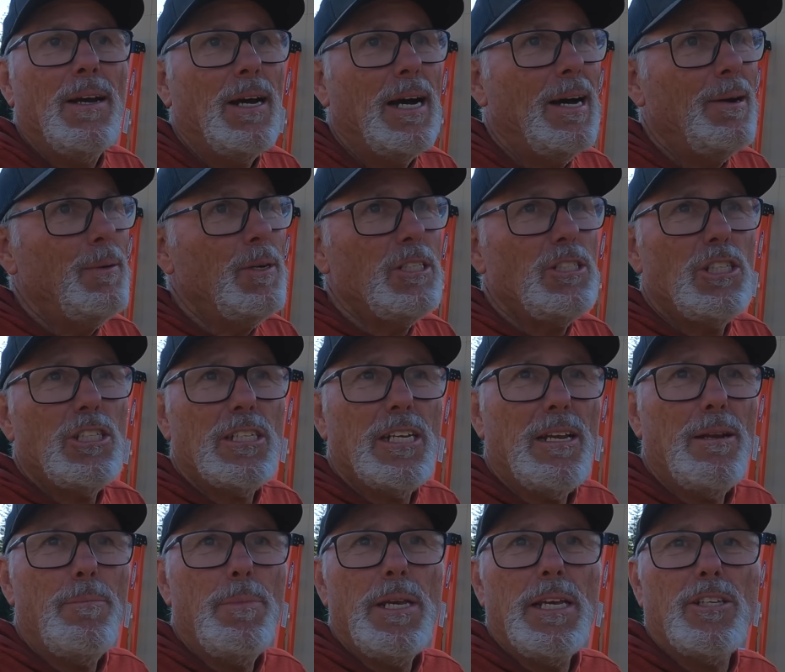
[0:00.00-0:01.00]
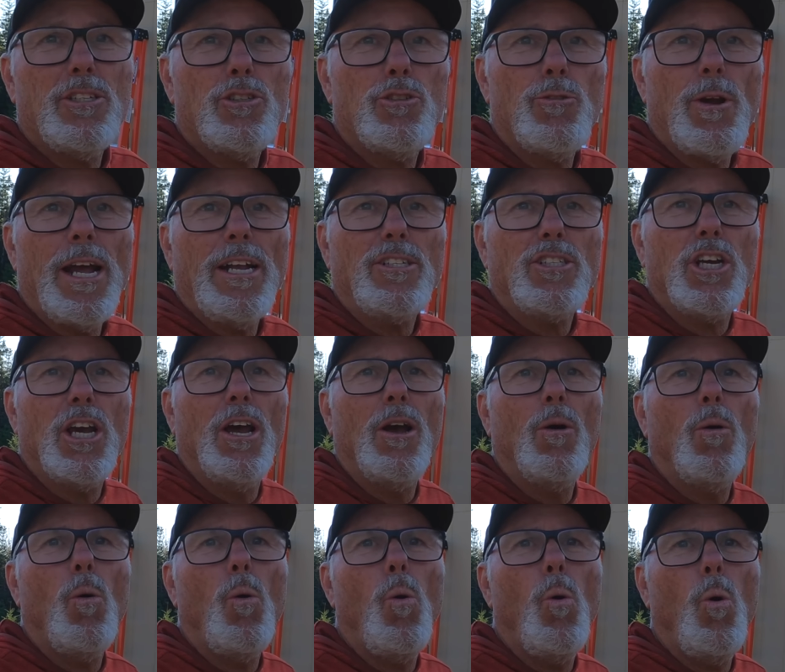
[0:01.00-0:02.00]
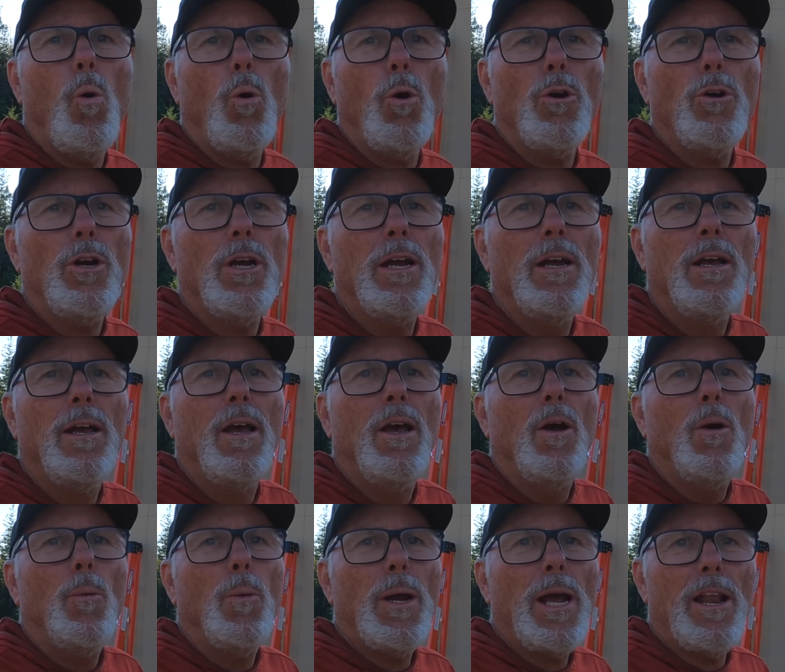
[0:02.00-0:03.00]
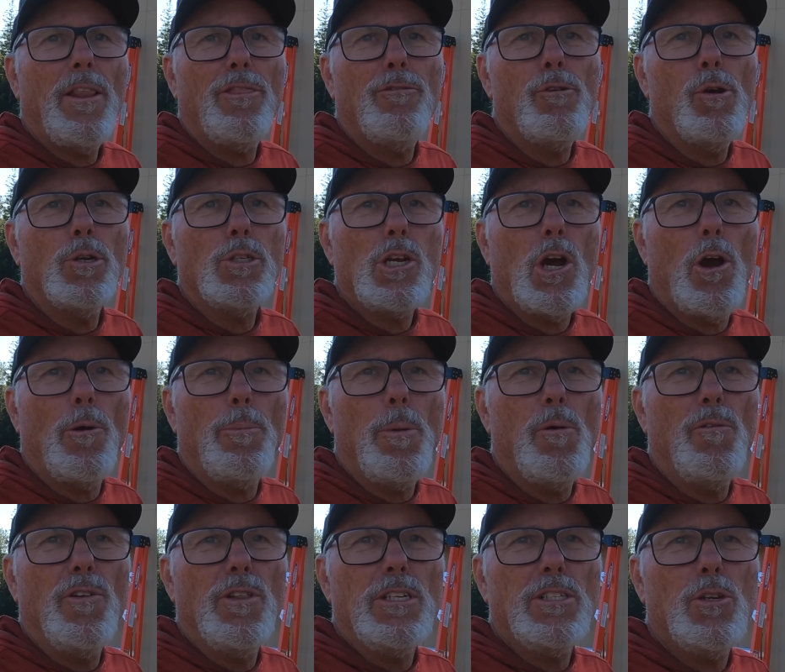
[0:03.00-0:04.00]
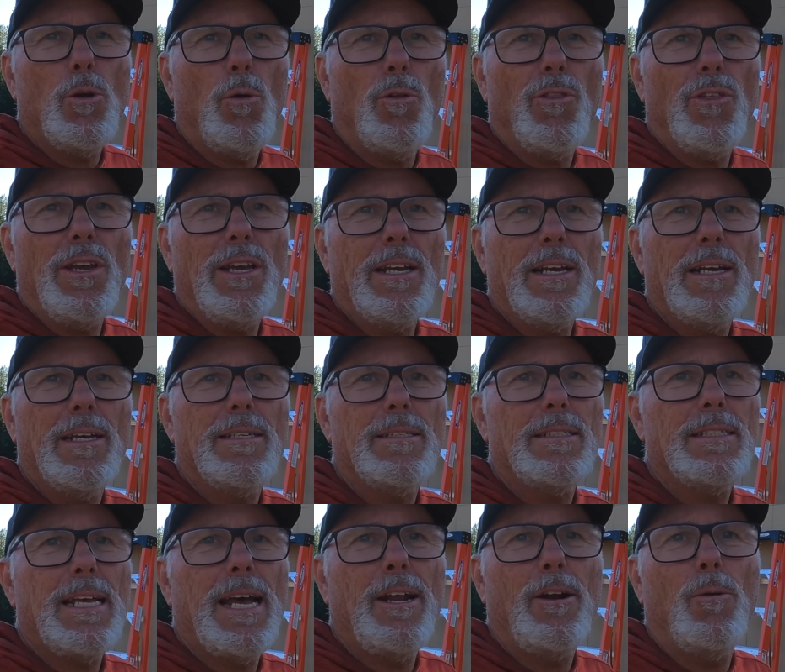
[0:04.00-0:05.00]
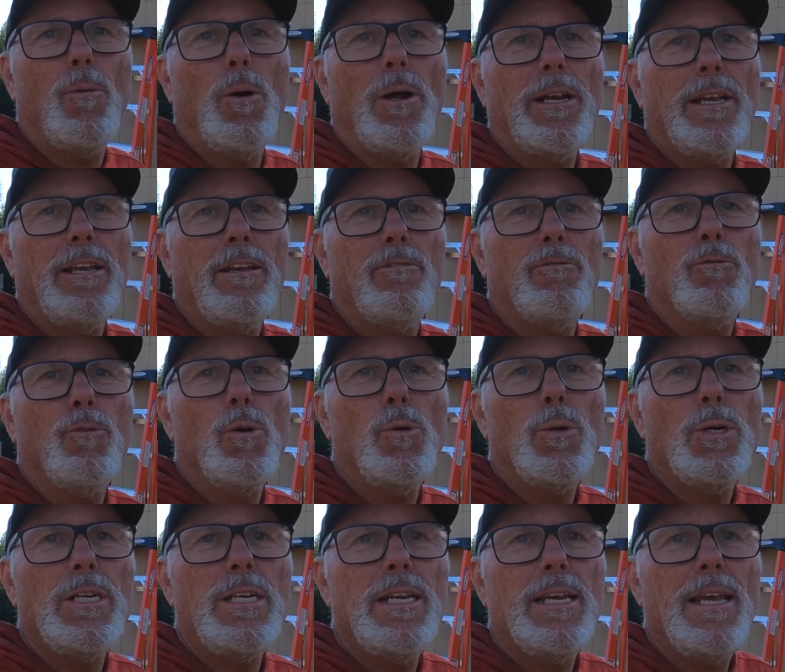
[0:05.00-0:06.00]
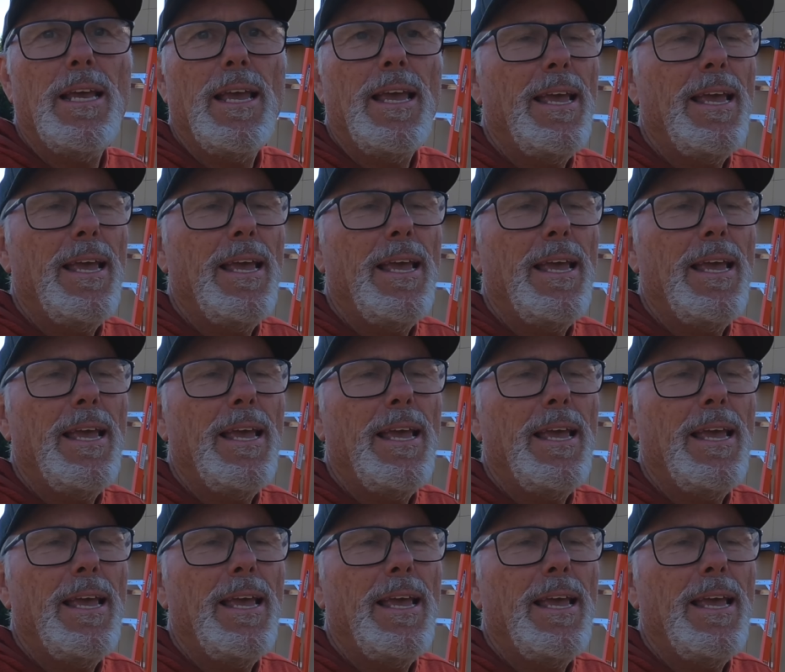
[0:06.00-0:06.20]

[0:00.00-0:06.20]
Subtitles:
which is going to be a stretch, or we got to throw a tarp over this whole thing because I don't want to get ruined.